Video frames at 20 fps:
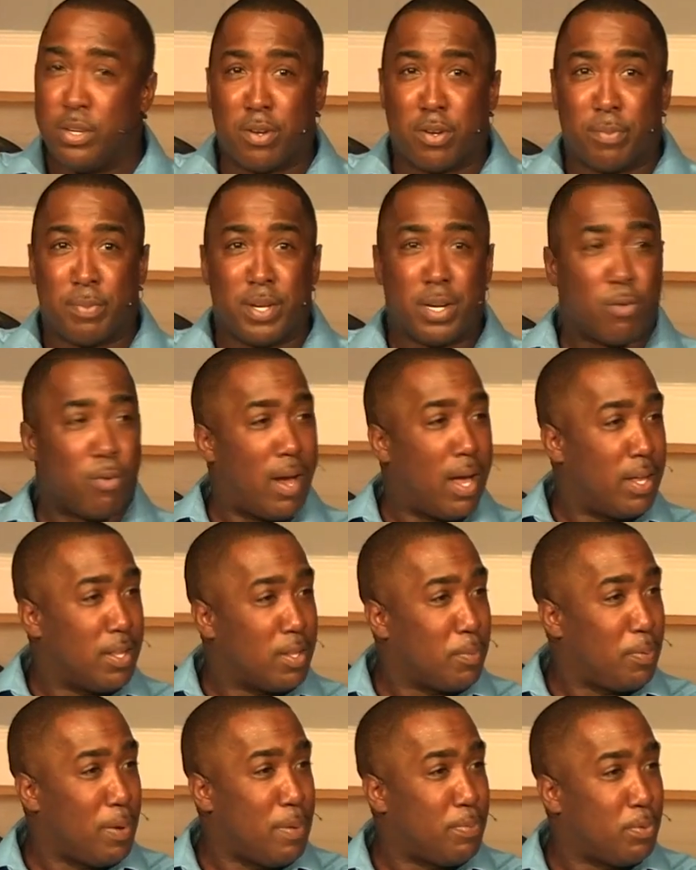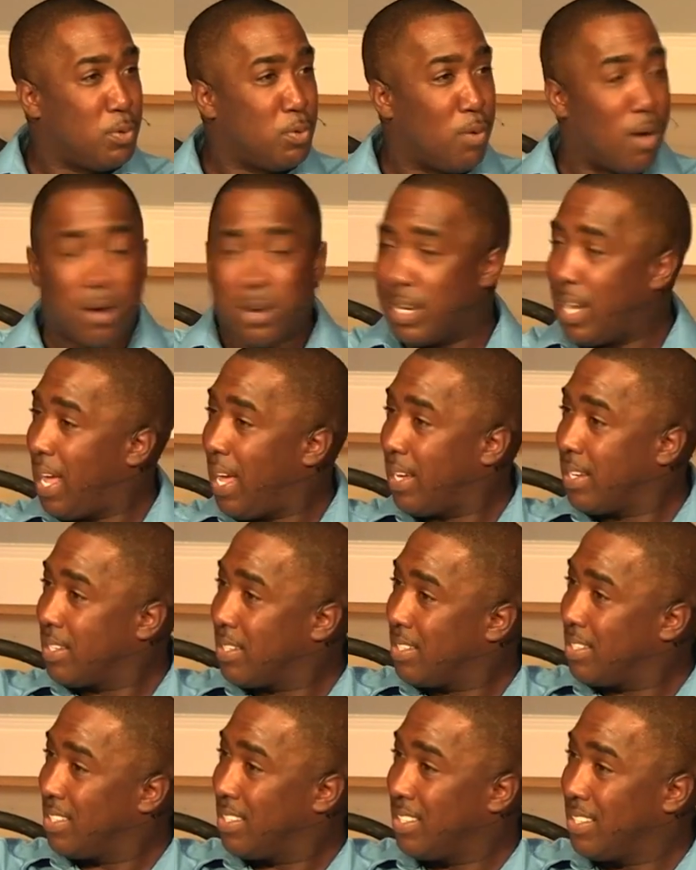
you're going to be around other people who aren't light.